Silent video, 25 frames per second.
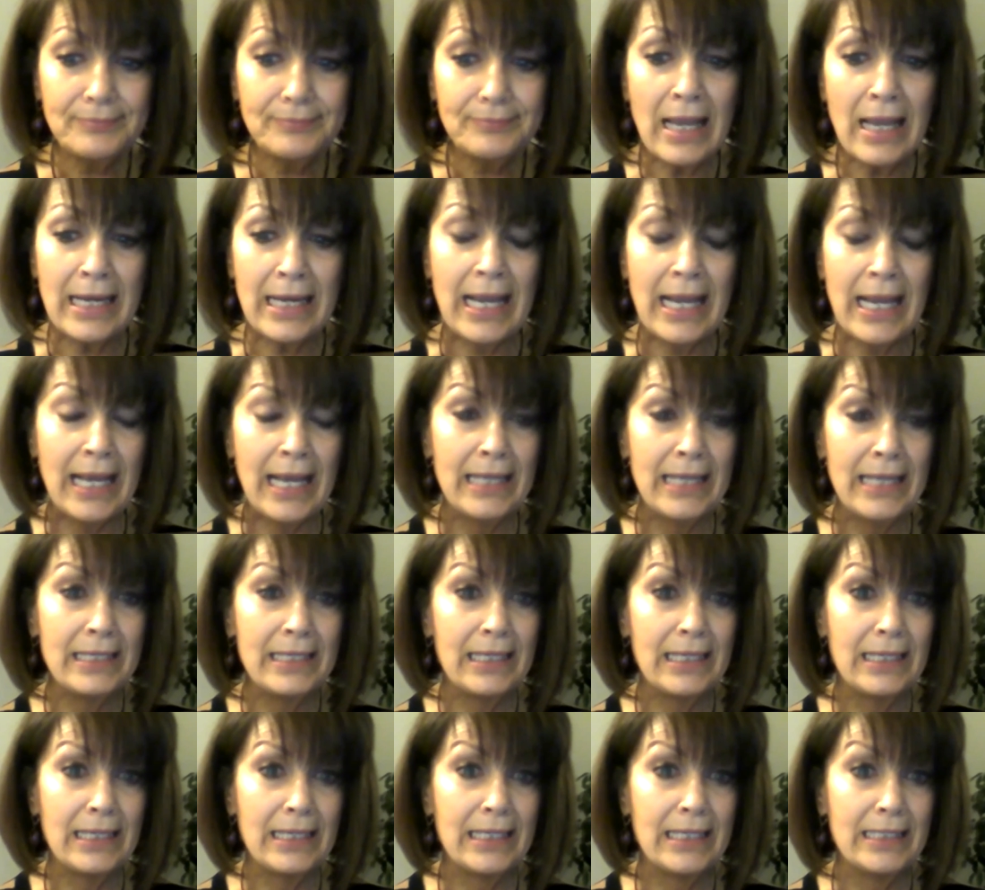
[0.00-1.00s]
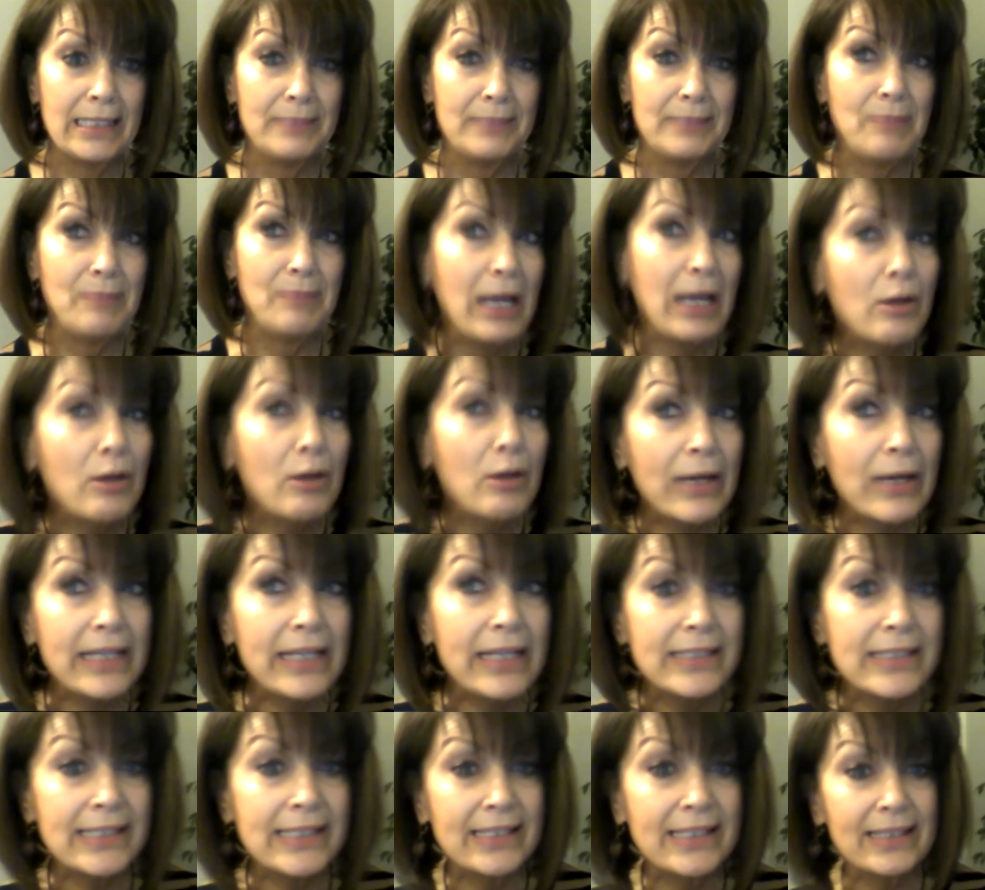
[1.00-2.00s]
I had
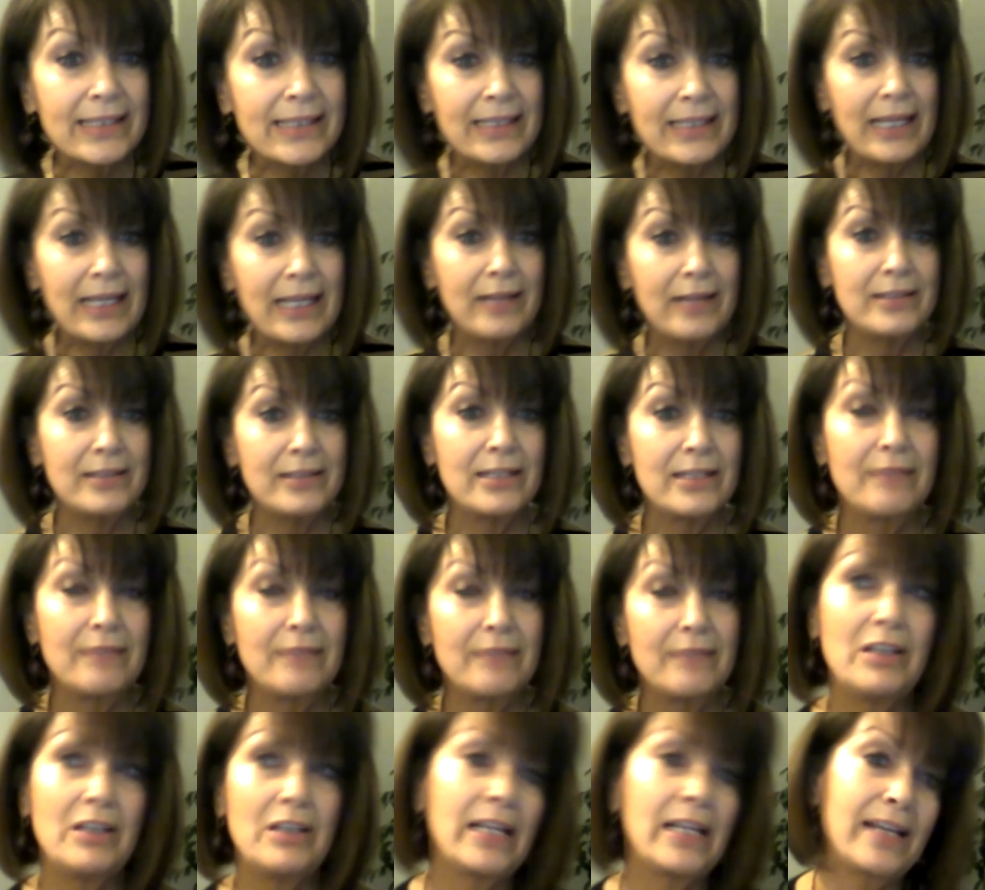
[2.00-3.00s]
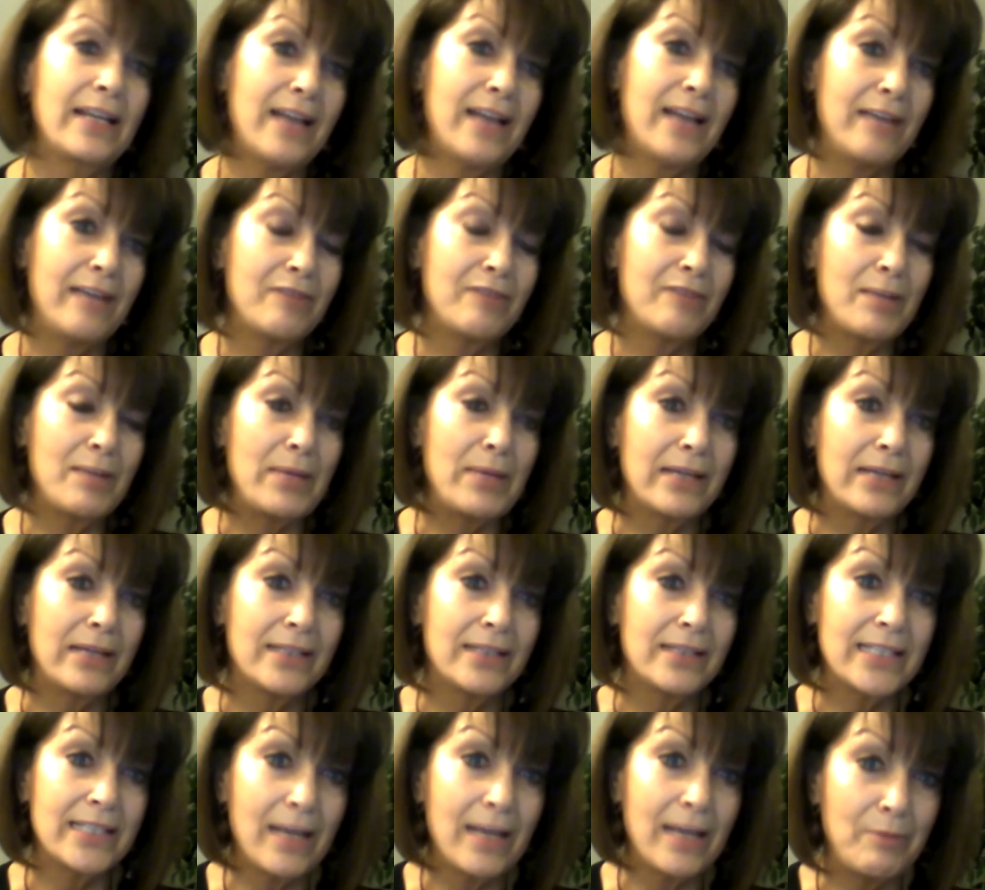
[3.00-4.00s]
migraines that felt like a knife coming
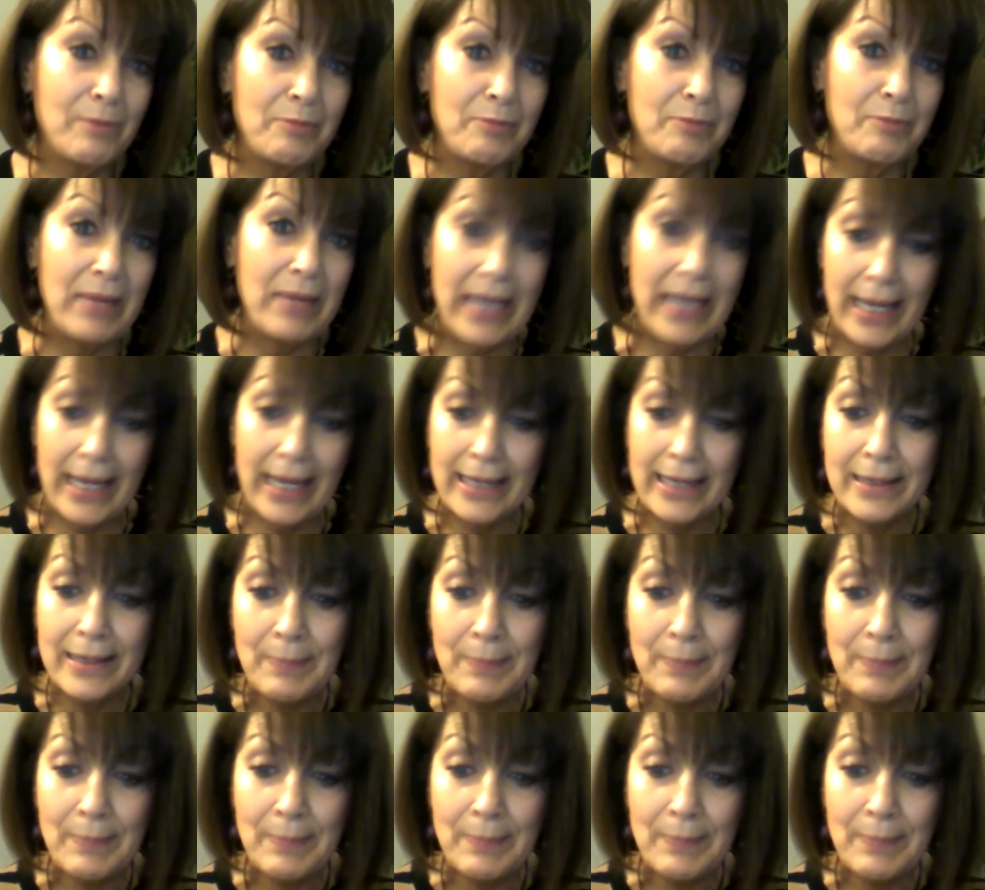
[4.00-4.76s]
out the top of my head.